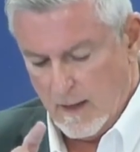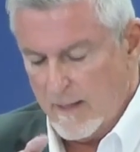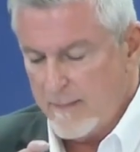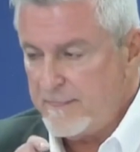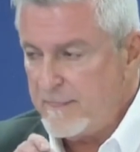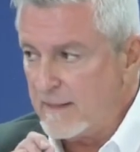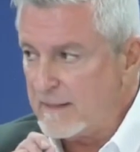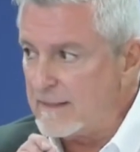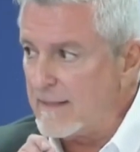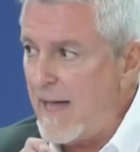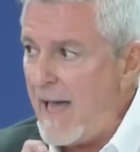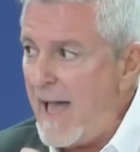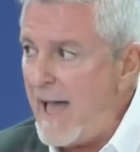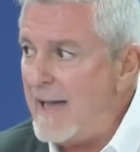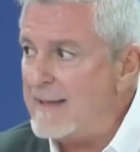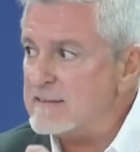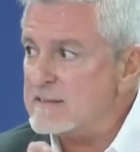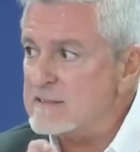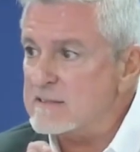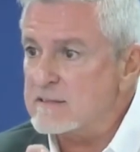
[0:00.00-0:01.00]
the
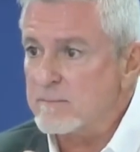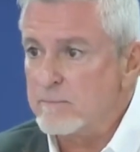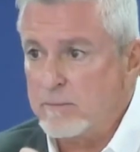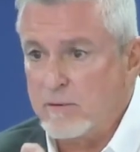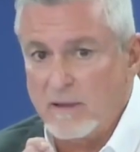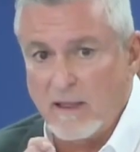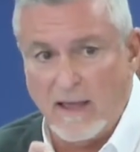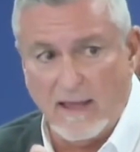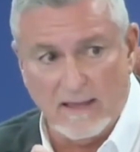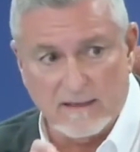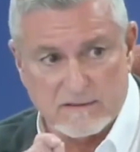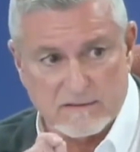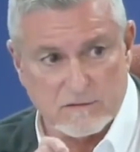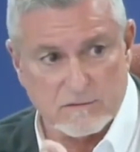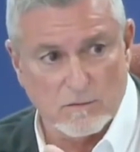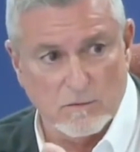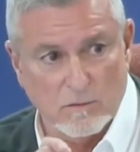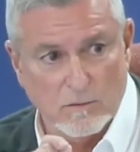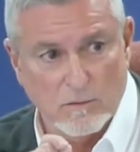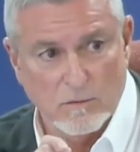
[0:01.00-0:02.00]
last place
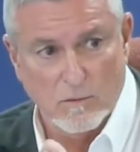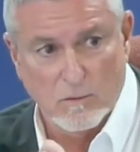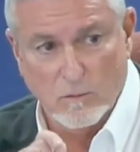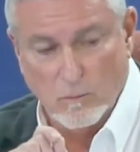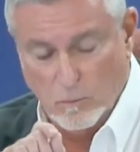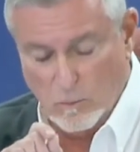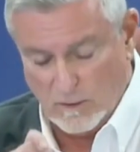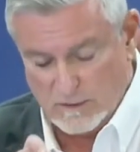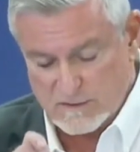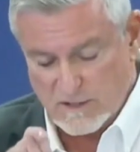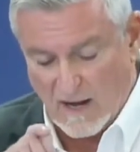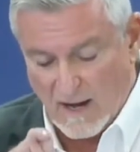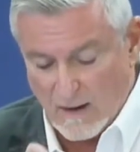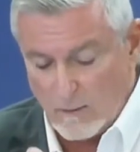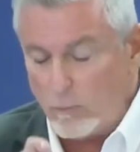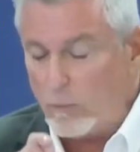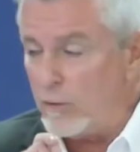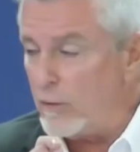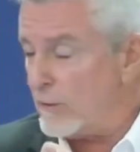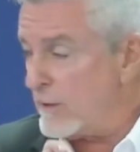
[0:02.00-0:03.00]
which I
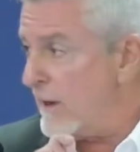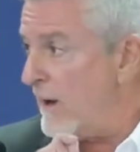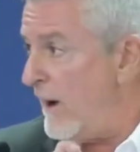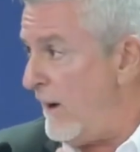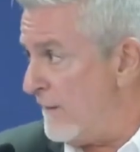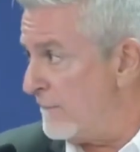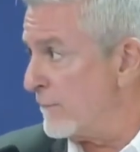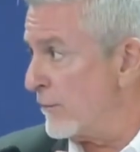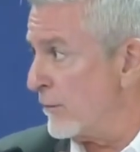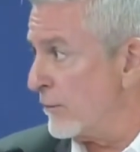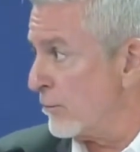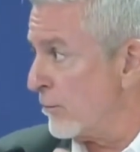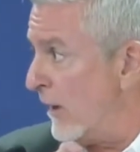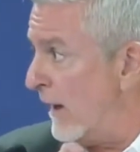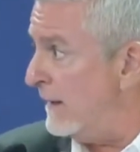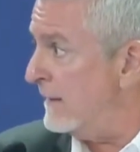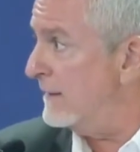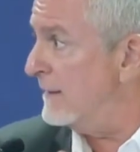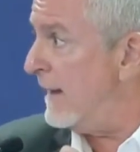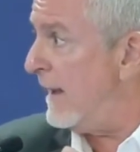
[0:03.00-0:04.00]
will cover
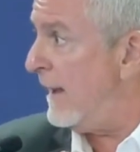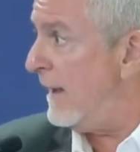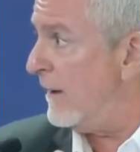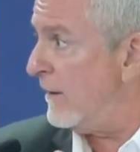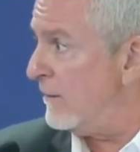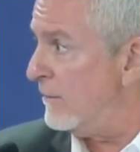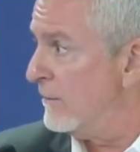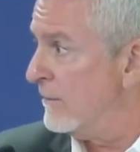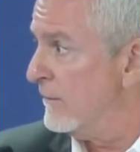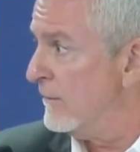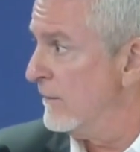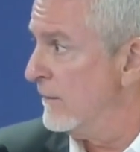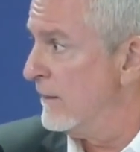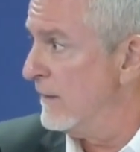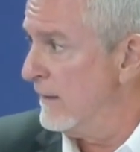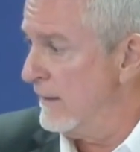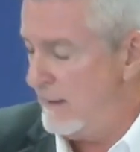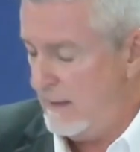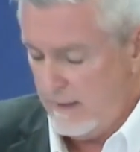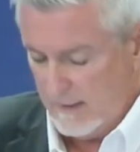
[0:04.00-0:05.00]
right now
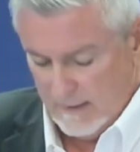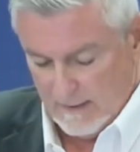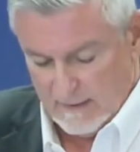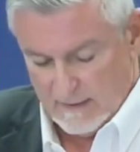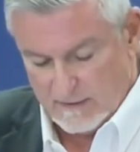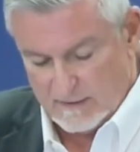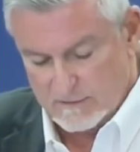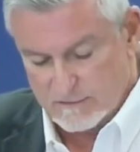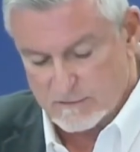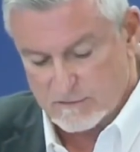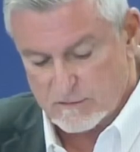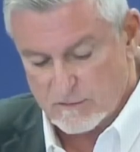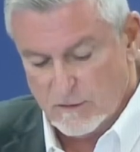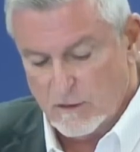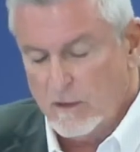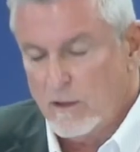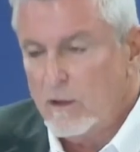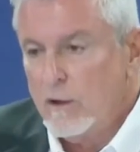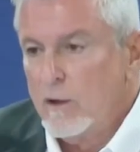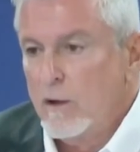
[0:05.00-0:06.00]
is
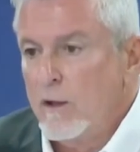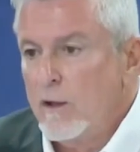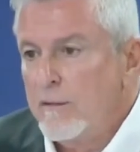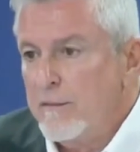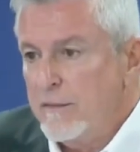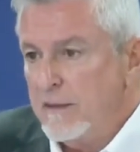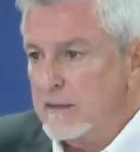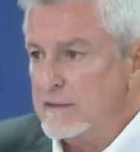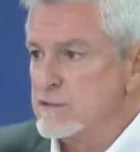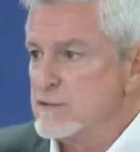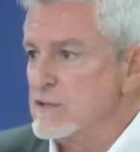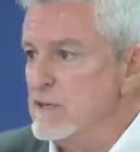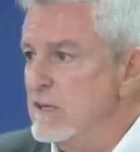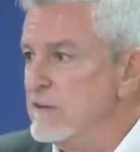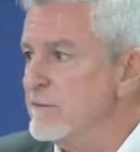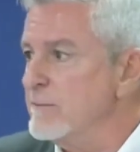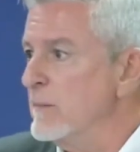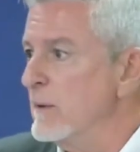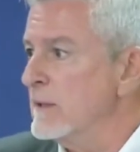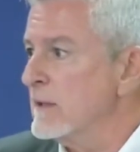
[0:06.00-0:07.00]
the
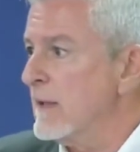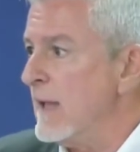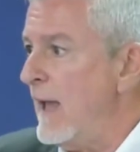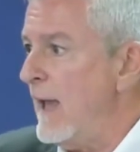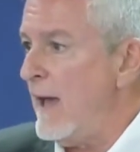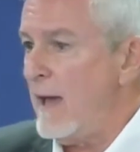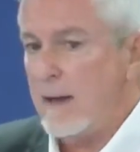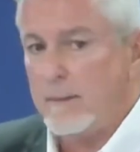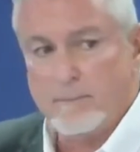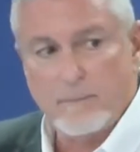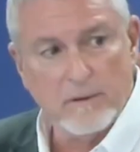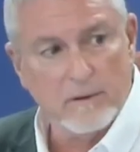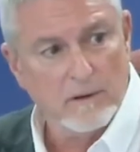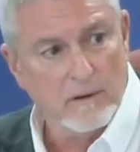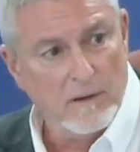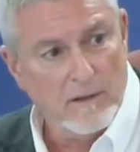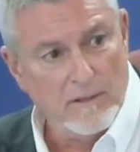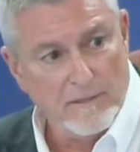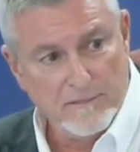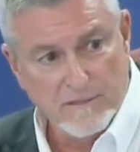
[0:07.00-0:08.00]
achievement gap,
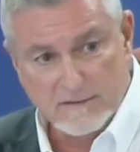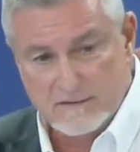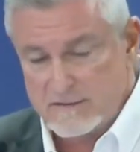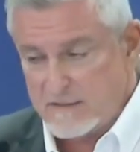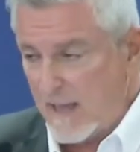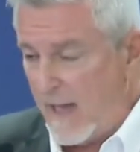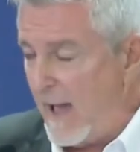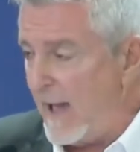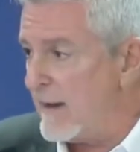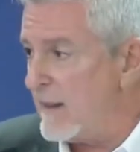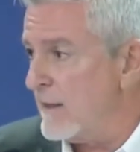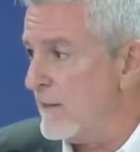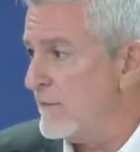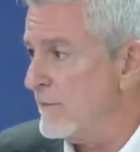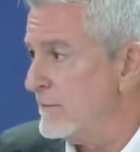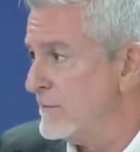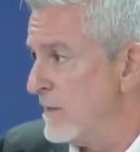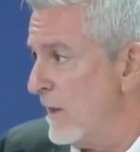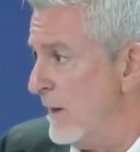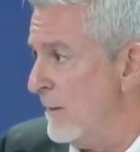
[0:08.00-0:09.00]
the data
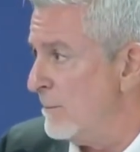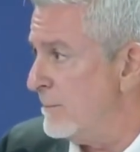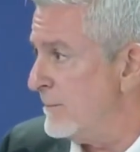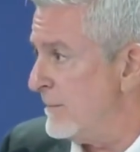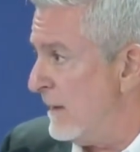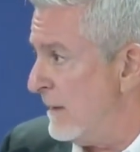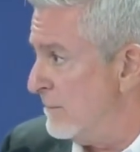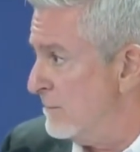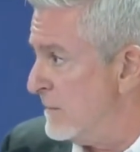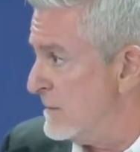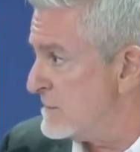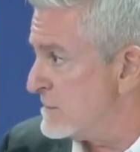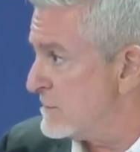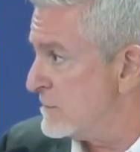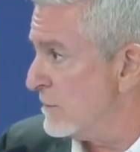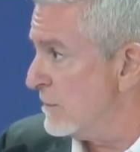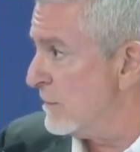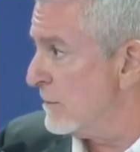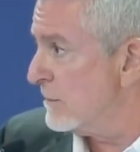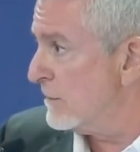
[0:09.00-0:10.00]
dump that
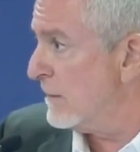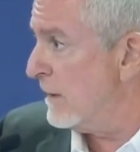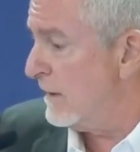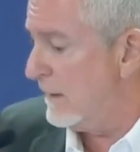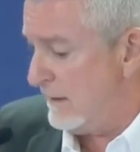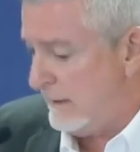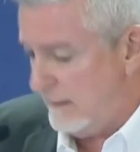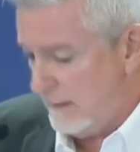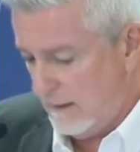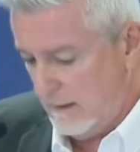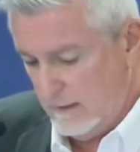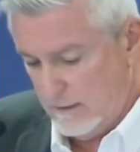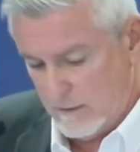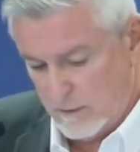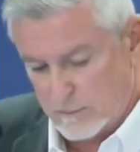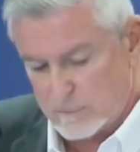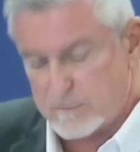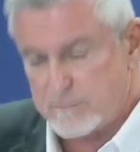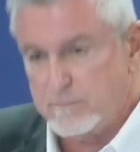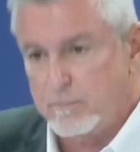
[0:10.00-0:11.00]
Mr.
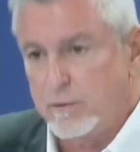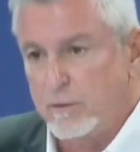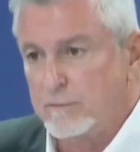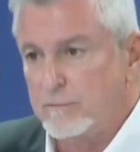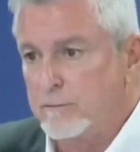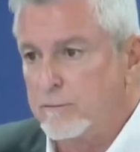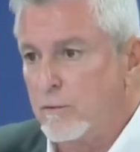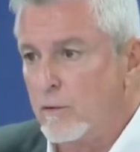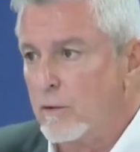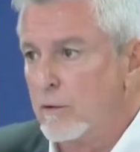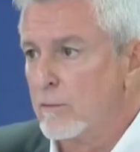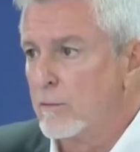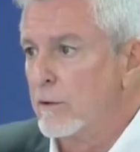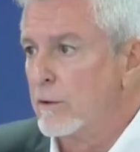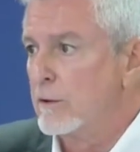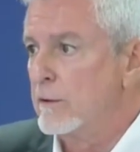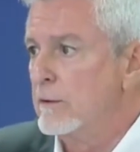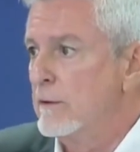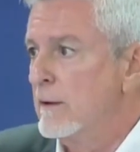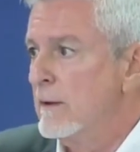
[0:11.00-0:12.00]
Enos put
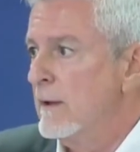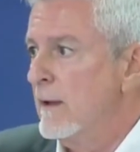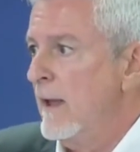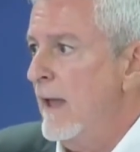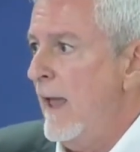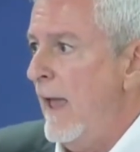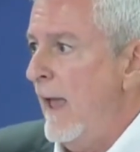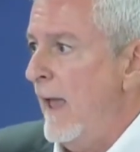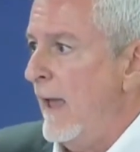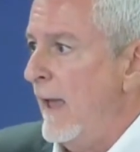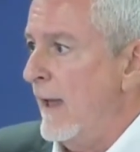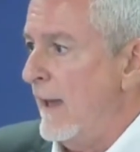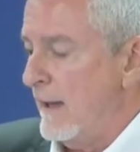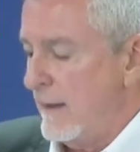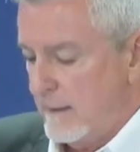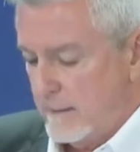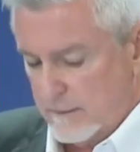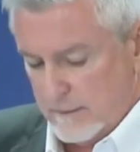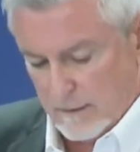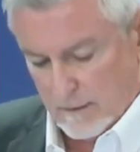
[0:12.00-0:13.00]
forward,
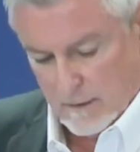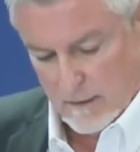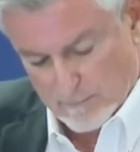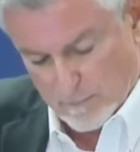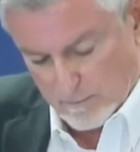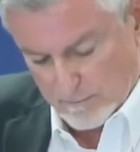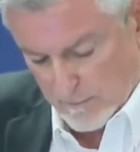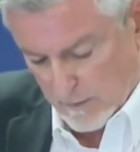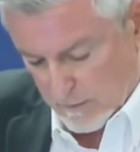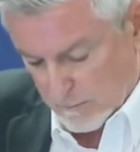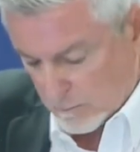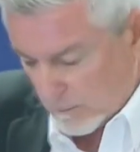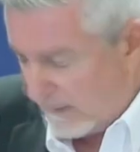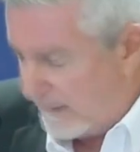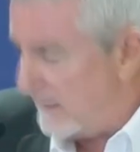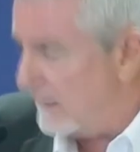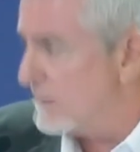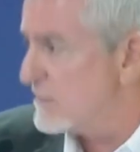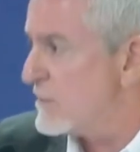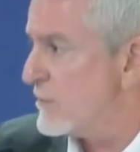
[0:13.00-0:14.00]
and the
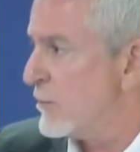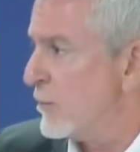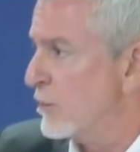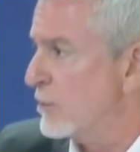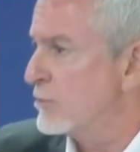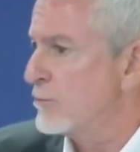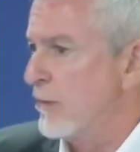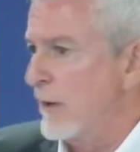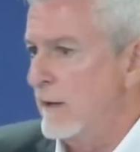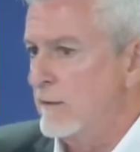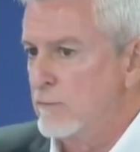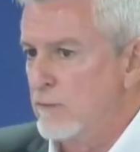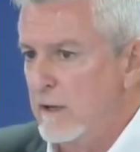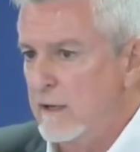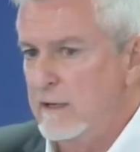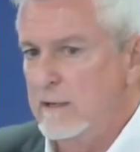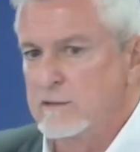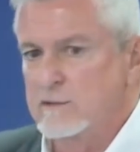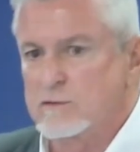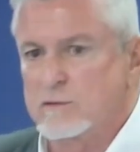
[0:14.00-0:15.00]
readings, third grade
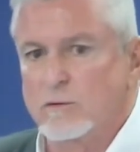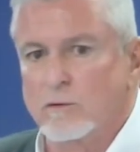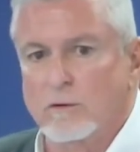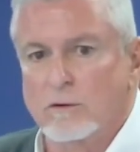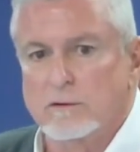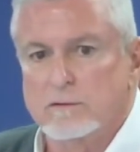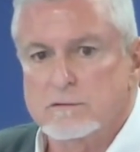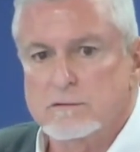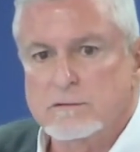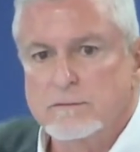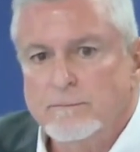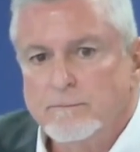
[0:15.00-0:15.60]
reading scores.